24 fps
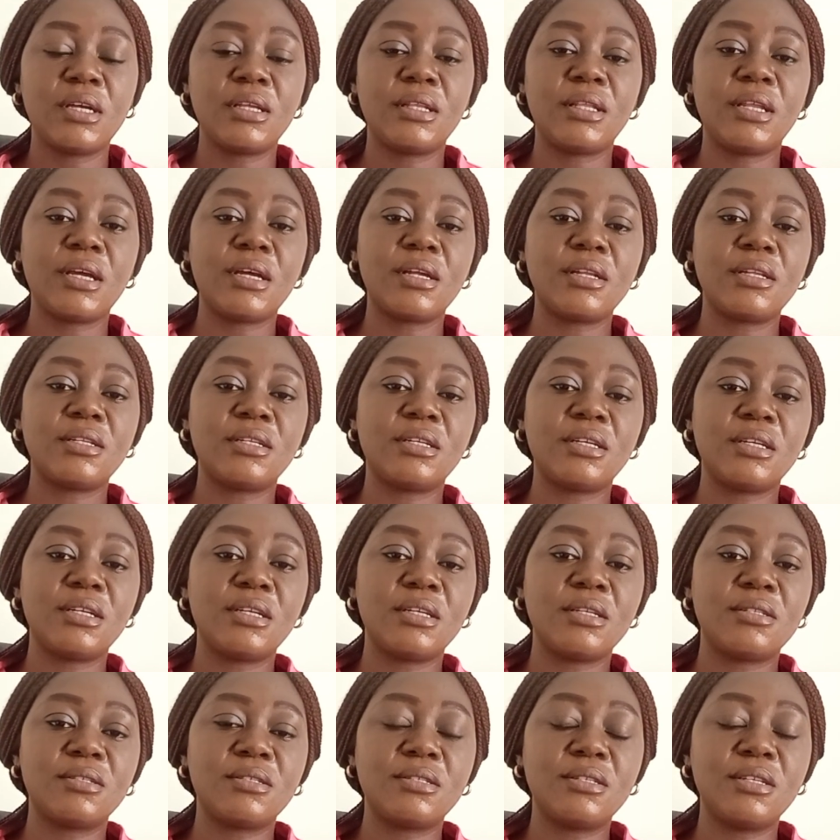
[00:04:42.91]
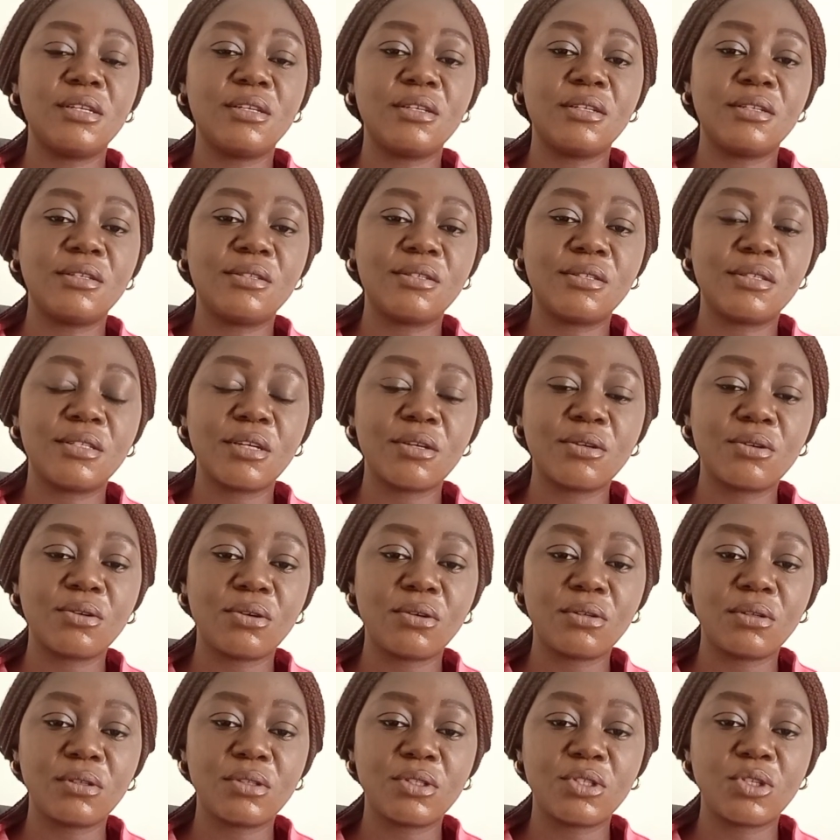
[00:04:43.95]
Then the
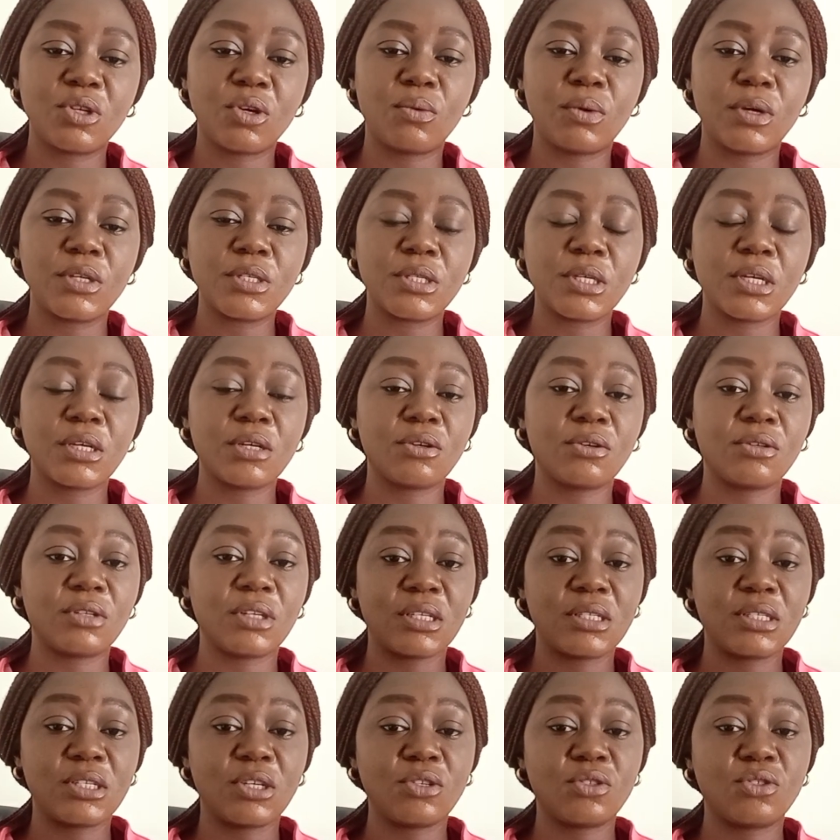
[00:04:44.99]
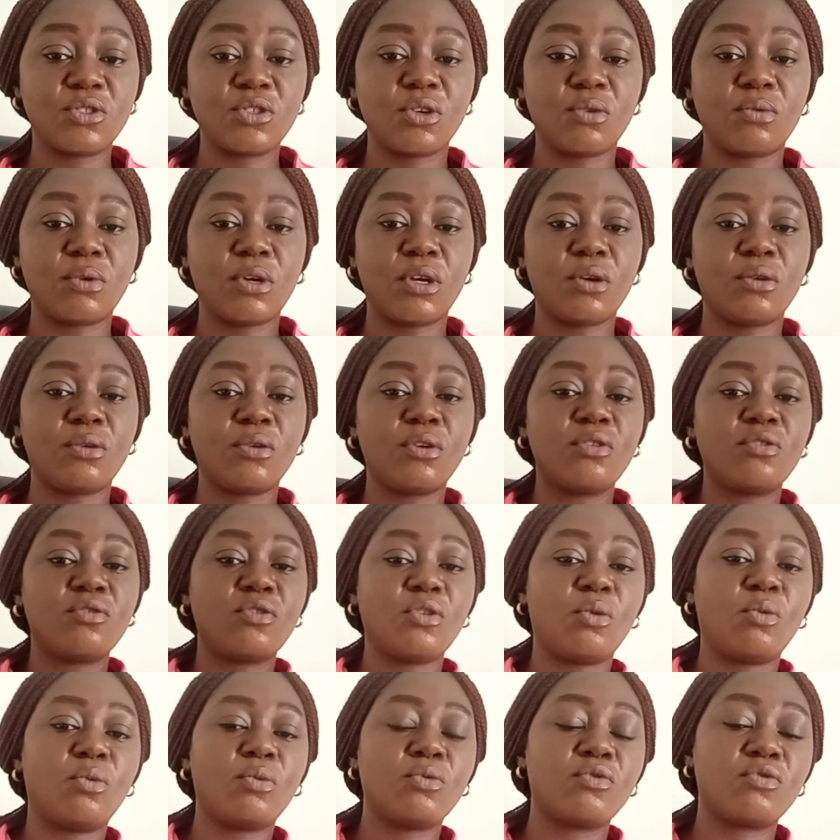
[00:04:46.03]
second towel, second and third towel, you're going
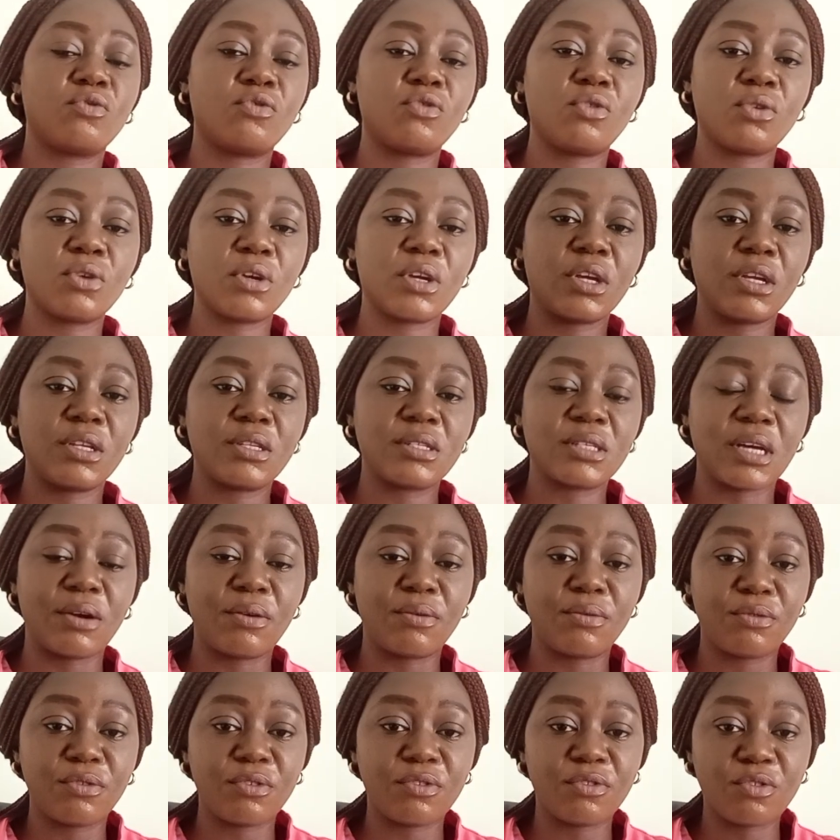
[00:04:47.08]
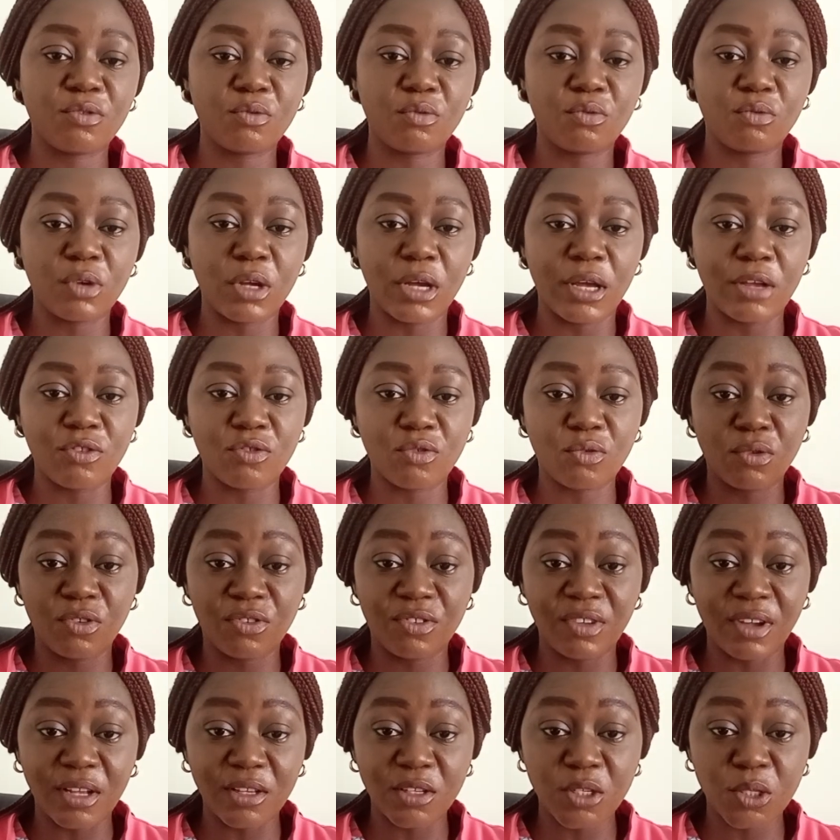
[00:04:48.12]
to soak it and squeeze
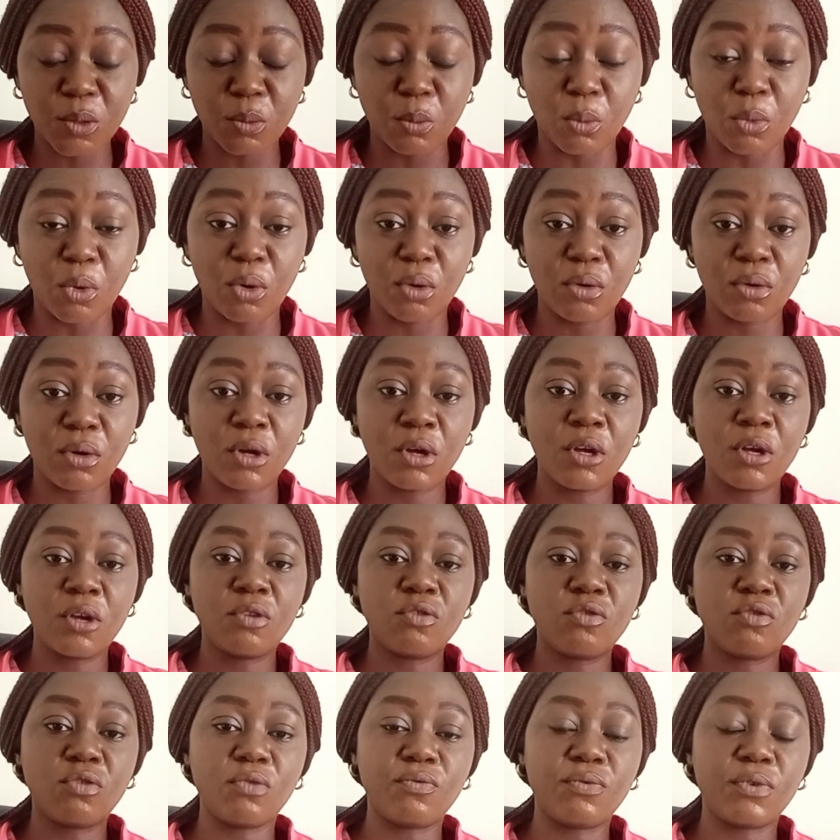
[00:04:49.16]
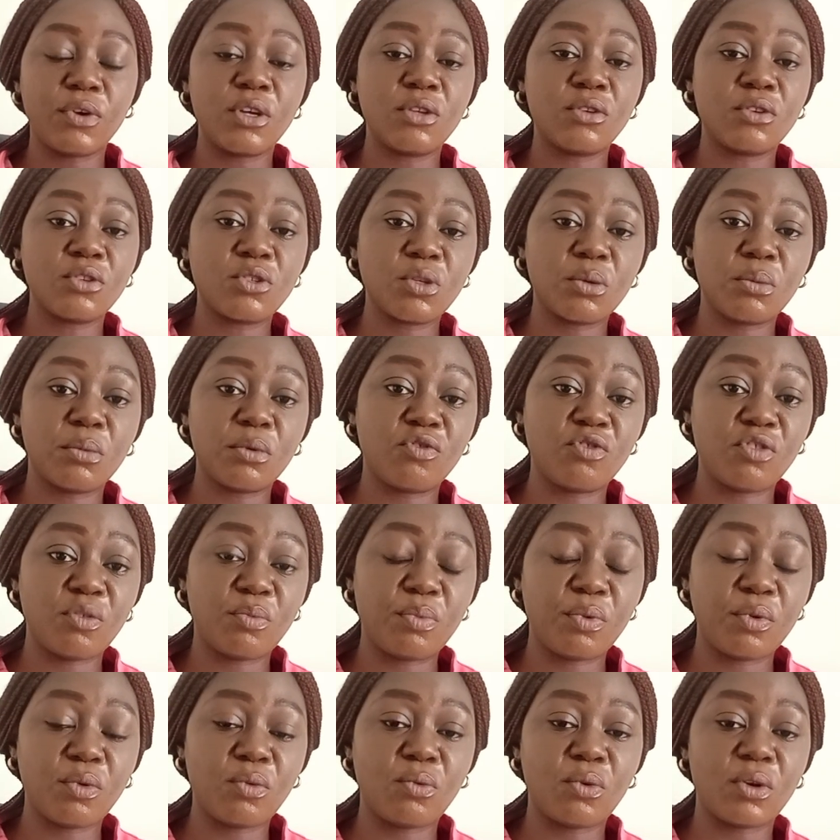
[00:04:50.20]
out small so for you not to be
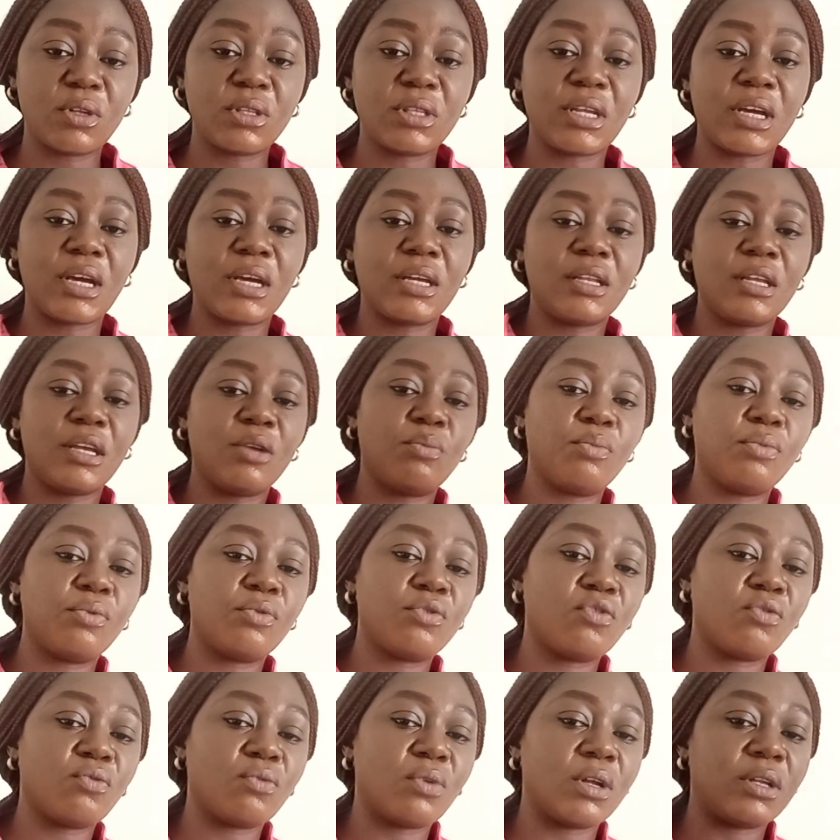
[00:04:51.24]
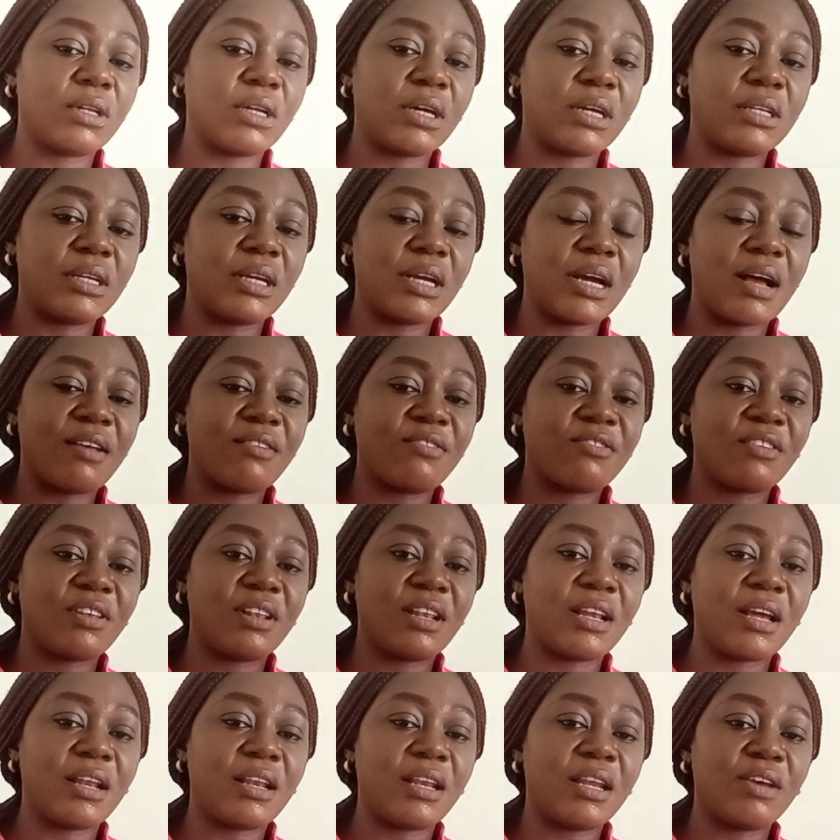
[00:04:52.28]
dripping water, and then you put one on the
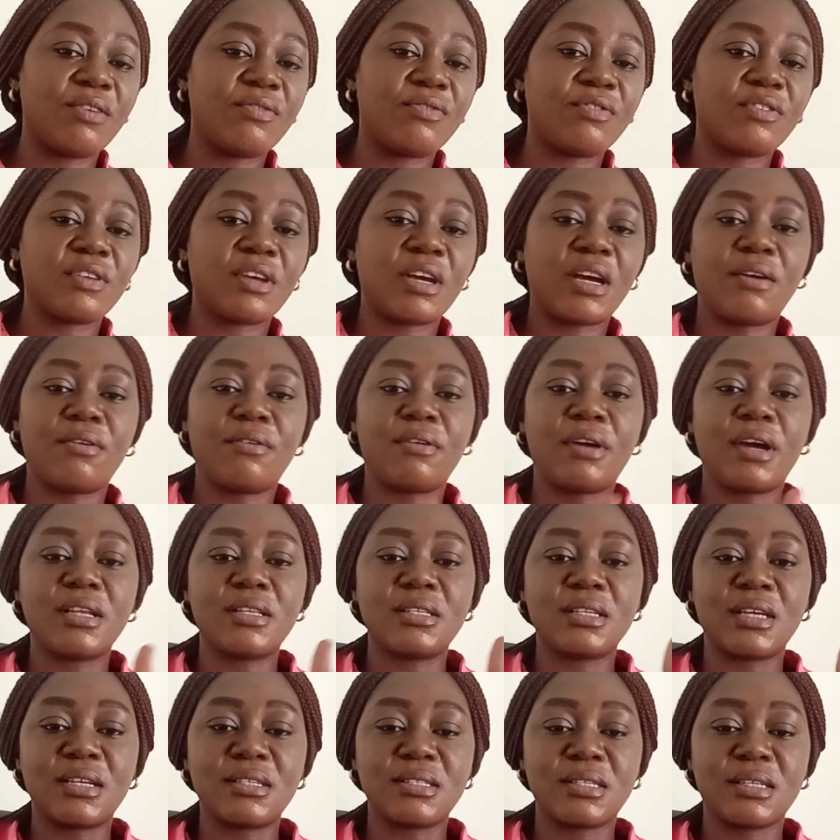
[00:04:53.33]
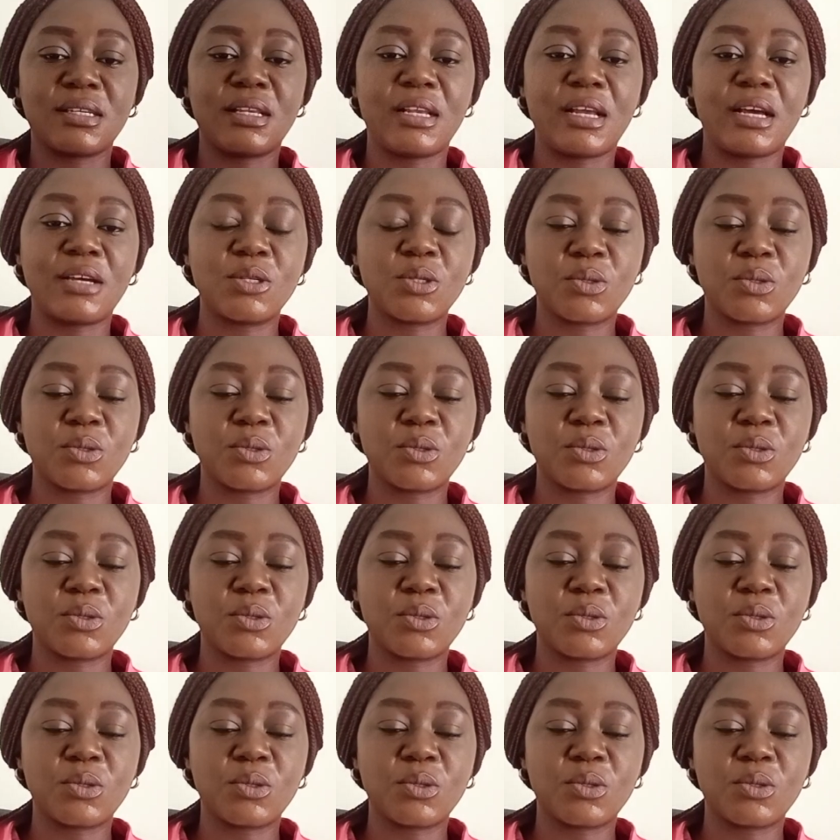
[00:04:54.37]
axilla, left and right axilla.